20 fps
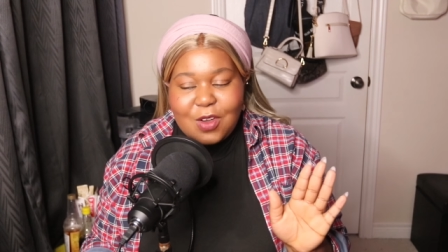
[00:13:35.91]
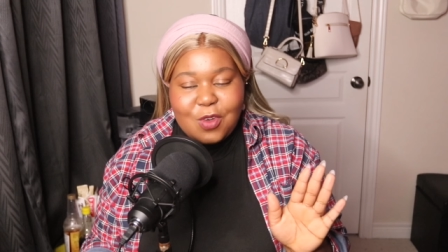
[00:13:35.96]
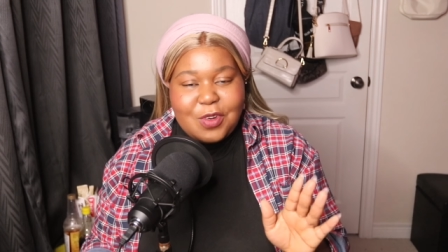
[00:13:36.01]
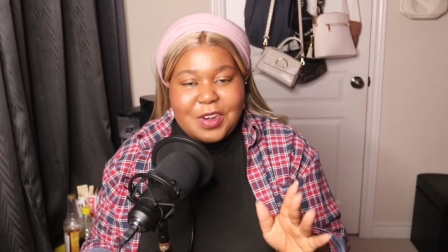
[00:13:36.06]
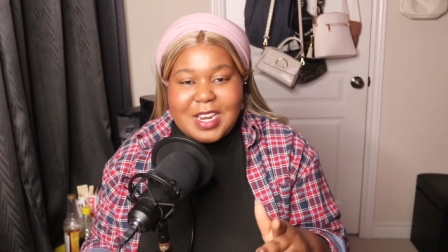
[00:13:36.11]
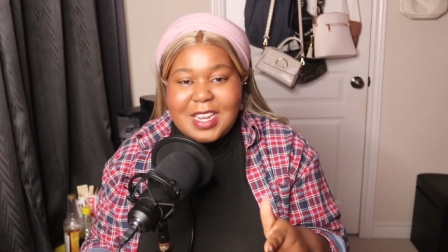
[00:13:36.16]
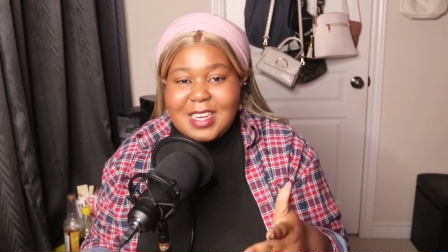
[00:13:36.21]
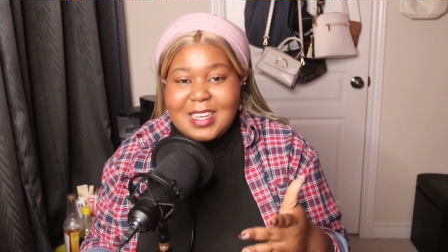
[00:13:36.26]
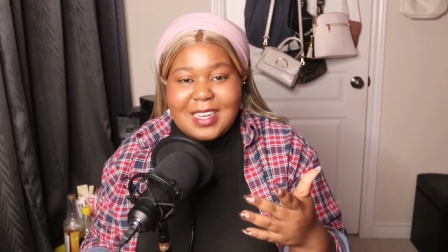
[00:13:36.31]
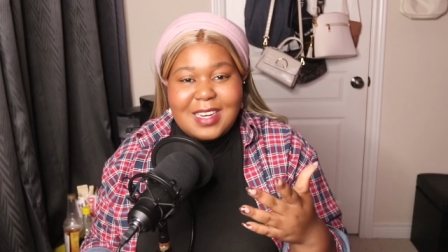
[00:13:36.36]
or
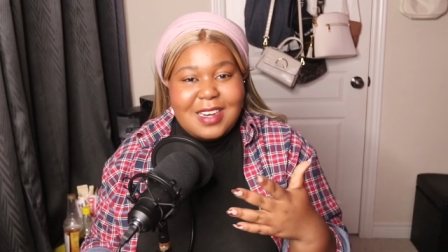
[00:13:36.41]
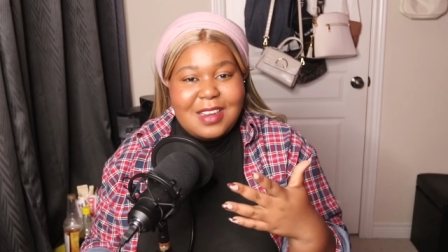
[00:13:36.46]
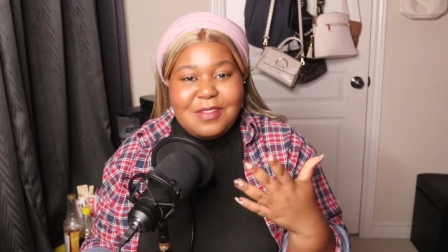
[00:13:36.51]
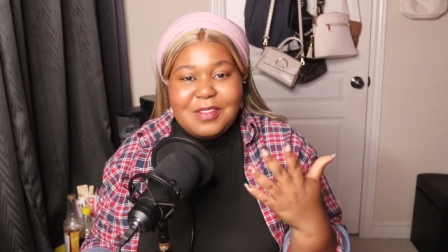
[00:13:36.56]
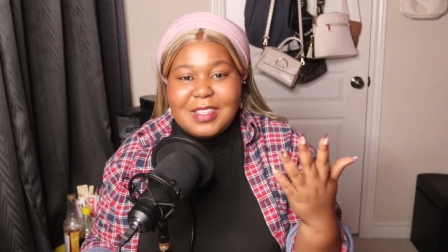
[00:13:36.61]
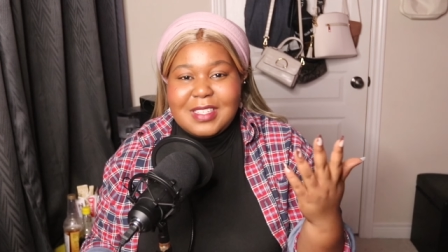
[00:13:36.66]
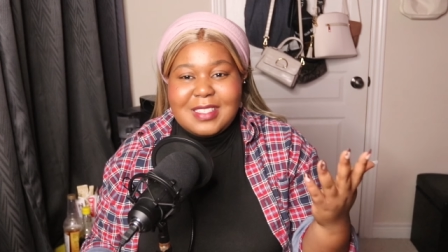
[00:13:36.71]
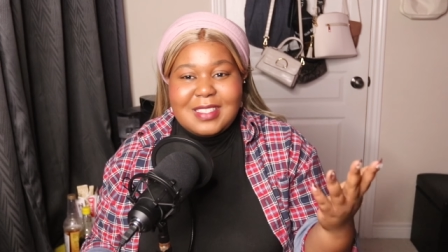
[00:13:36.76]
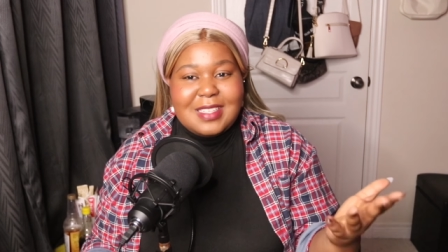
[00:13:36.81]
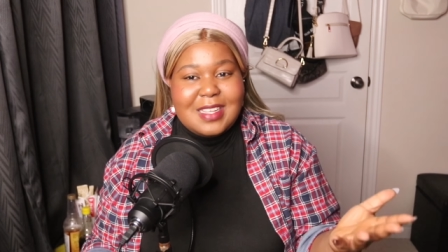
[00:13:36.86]
he didn't
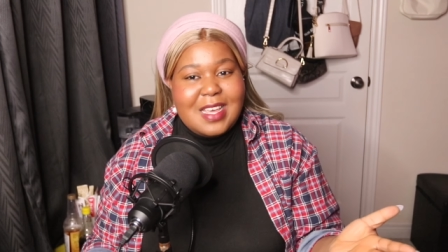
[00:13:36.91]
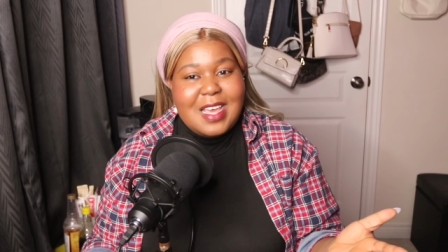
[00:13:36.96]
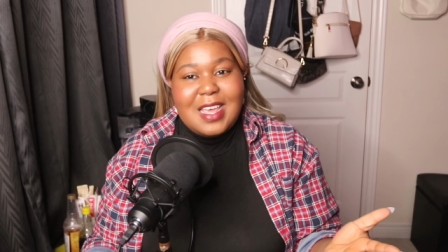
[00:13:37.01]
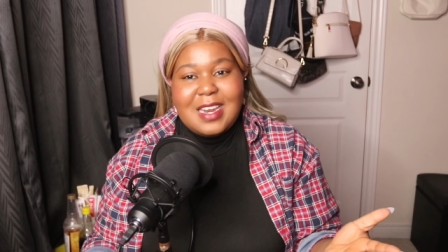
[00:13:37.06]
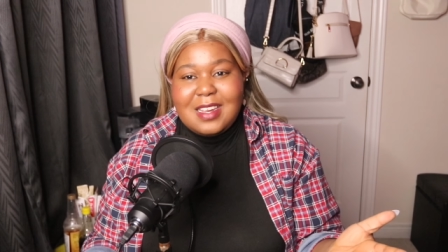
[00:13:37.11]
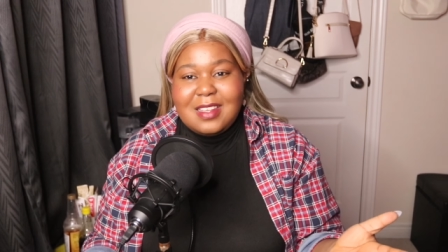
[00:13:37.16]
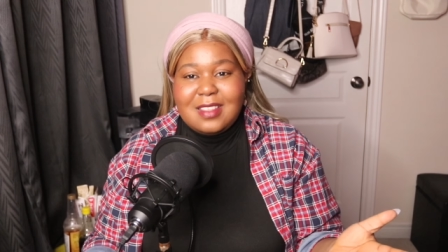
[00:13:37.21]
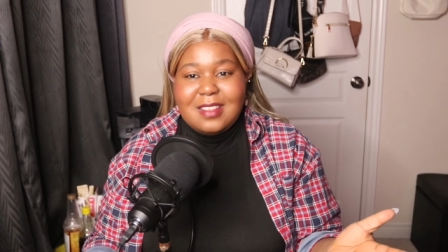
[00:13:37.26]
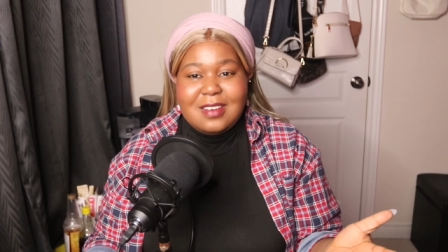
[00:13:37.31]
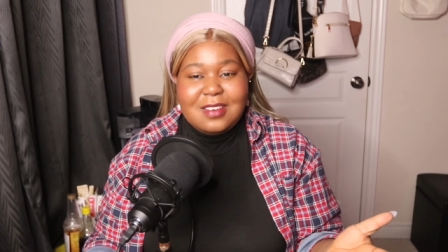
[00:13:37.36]
even say
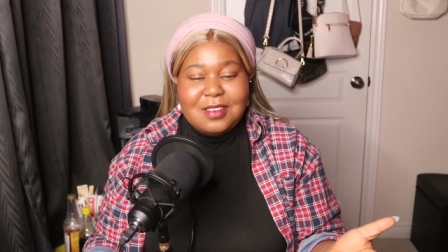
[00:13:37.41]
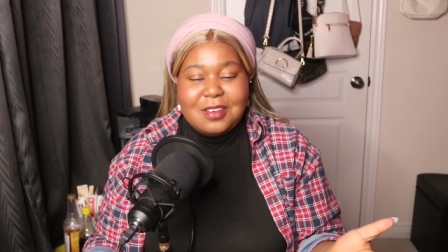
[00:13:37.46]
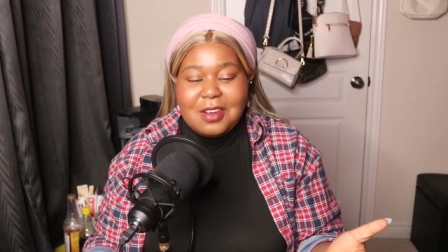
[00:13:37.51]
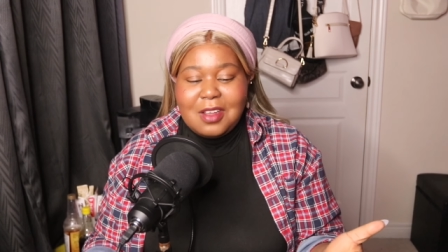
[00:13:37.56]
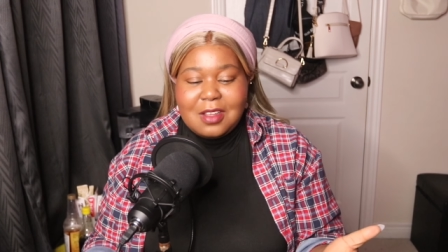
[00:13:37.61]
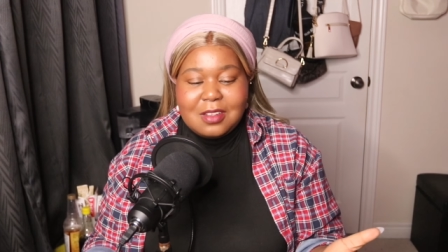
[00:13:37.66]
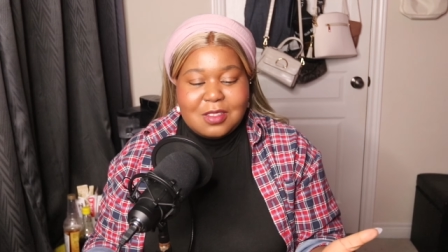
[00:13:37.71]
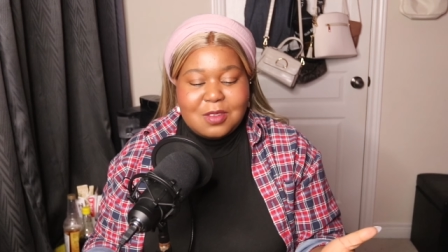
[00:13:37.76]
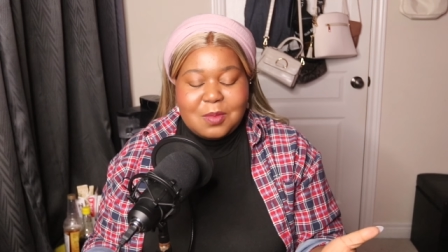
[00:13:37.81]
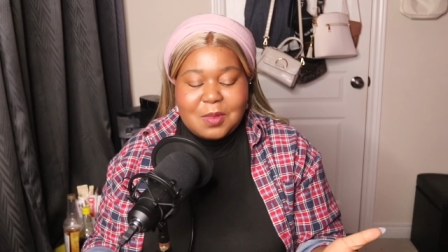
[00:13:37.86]
anything at
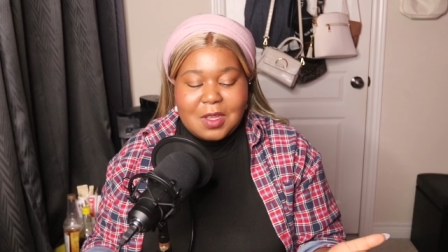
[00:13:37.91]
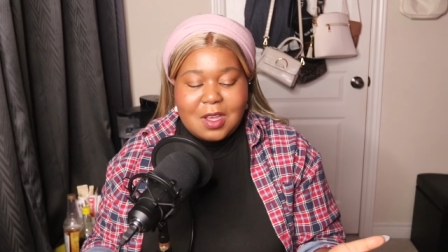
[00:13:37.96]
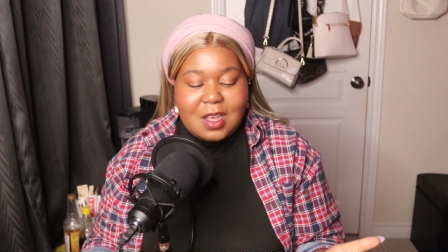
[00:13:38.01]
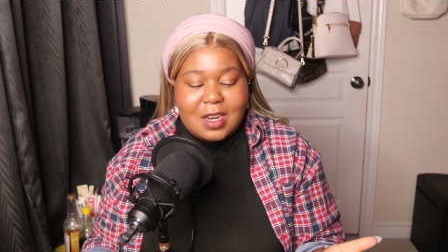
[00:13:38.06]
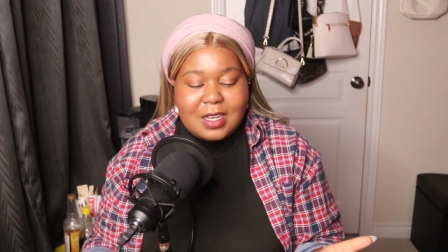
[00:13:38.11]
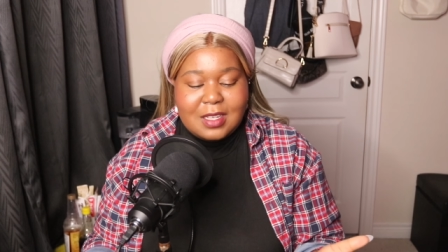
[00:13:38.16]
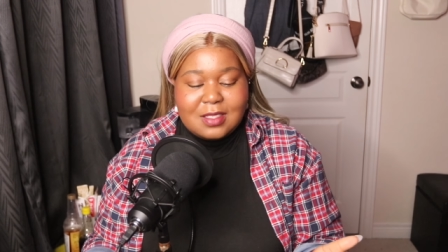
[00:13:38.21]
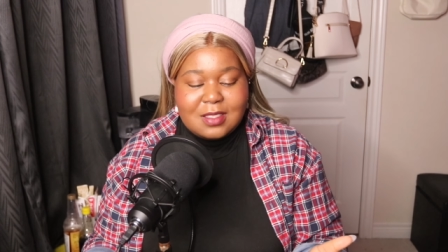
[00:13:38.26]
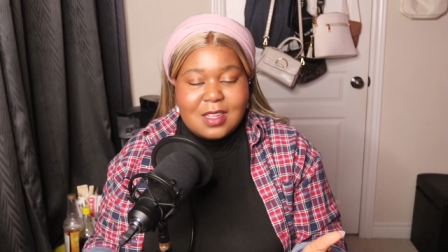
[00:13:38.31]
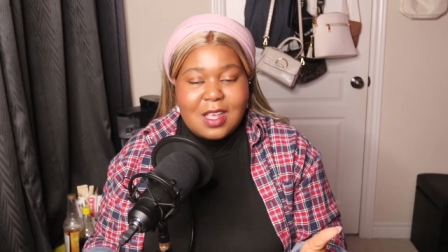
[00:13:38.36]
all, to be
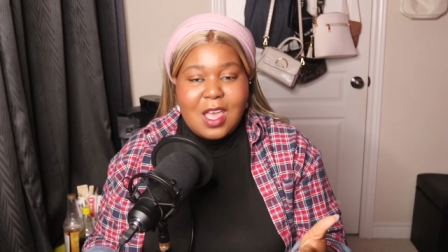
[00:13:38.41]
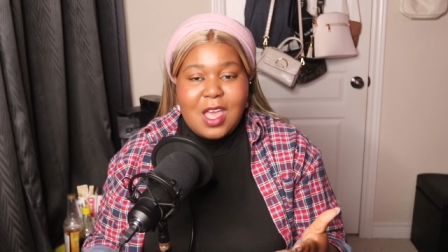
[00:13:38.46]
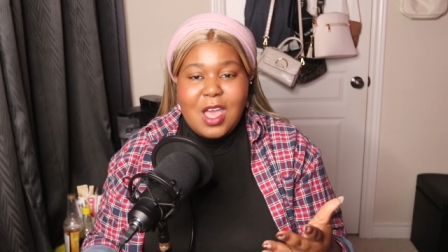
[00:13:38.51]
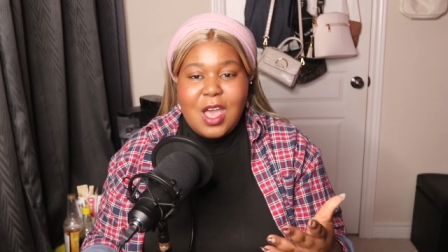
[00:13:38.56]
honest,